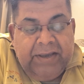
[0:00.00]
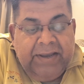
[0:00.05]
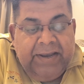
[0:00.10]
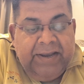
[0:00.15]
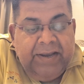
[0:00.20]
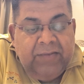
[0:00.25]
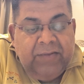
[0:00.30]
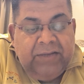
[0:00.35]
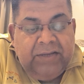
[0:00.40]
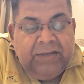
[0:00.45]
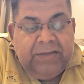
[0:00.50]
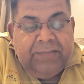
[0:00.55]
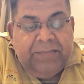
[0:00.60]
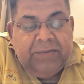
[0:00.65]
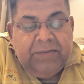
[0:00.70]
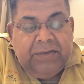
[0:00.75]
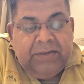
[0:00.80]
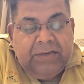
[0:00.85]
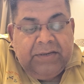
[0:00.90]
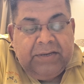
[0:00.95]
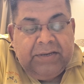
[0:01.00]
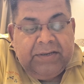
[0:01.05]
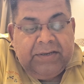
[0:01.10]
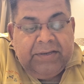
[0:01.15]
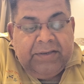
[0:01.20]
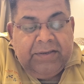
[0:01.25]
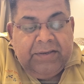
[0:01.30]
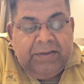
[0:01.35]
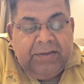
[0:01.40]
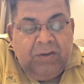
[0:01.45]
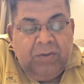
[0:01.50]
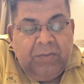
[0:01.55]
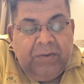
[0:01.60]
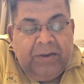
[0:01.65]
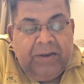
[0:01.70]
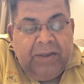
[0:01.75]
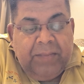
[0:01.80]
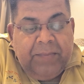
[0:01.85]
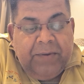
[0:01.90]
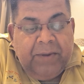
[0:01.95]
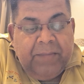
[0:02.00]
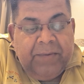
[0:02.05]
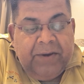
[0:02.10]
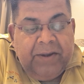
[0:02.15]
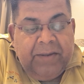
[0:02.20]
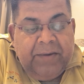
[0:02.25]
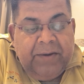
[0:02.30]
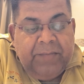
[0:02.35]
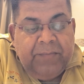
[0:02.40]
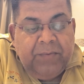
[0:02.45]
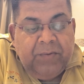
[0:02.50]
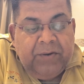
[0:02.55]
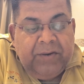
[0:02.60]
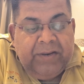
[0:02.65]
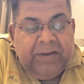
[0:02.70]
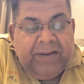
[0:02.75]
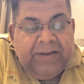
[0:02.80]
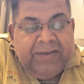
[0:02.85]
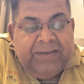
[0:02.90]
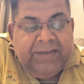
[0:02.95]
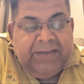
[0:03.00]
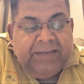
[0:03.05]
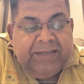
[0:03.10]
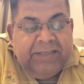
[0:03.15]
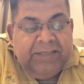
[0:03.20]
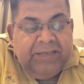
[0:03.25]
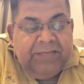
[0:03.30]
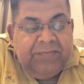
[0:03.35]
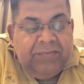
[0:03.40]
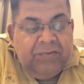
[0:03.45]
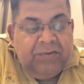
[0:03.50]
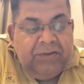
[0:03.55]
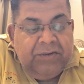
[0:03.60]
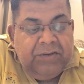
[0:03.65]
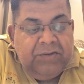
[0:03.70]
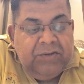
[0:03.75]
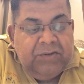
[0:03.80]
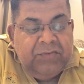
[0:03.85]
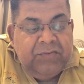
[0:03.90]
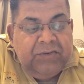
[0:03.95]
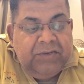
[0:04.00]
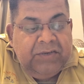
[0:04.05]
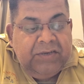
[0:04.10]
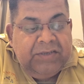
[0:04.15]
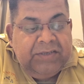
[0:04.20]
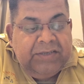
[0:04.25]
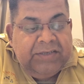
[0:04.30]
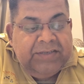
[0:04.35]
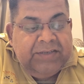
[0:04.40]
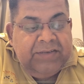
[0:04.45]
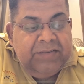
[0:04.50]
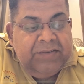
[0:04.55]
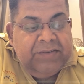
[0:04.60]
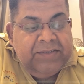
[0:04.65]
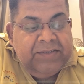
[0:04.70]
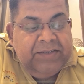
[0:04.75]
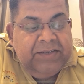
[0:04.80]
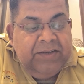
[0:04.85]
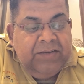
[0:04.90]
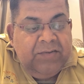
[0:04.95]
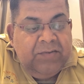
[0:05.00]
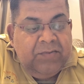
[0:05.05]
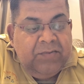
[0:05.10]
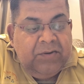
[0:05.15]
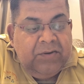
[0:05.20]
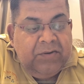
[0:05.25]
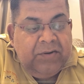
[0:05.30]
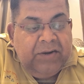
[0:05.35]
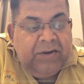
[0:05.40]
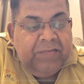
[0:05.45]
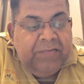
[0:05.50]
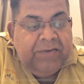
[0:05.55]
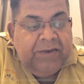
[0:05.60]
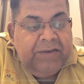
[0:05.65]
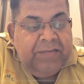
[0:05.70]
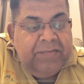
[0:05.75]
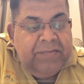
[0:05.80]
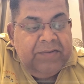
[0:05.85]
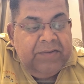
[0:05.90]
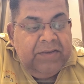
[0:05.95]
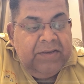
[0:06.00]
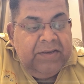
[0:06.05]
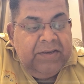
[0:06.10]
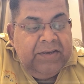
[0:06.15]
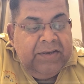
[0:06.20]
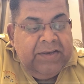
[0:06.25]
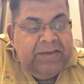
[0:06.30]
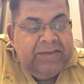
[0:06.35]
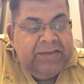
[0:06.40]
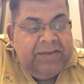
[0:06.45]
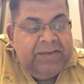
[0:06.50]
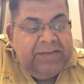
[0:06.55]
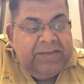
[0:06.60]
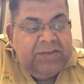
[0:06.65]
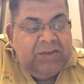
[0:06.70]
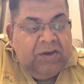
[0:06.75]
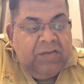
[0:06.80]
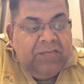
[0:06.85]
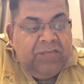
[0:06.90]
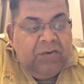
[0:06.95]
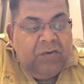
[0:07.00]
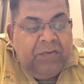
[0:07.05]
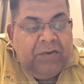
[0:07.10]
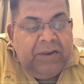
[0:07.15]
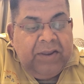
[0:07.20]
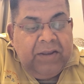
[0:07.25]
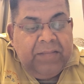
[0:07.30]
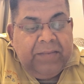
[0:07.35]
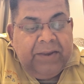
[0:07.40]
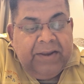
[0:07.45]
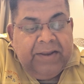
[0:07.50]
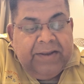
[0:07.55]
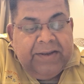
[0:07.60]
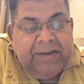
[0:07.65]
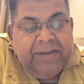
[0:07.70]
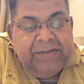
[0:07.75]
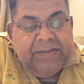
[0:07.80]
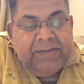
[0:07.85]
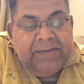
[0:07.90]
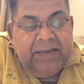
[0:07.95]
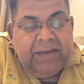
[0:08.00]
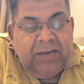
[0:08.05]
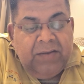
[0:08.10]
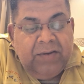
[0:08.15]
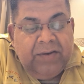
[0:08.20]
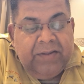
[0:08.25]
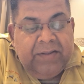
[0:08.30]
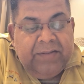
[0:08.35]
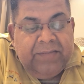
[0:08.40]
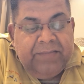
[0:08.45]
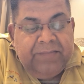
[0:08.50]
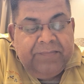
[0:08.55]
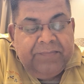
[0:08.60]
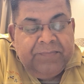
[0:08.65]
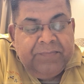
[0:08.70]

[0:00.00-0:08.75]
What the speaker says: Now the human epidermid protein, that is HE4, used in conjunction with CA125 is a risk of ovarian malignancy algorithm,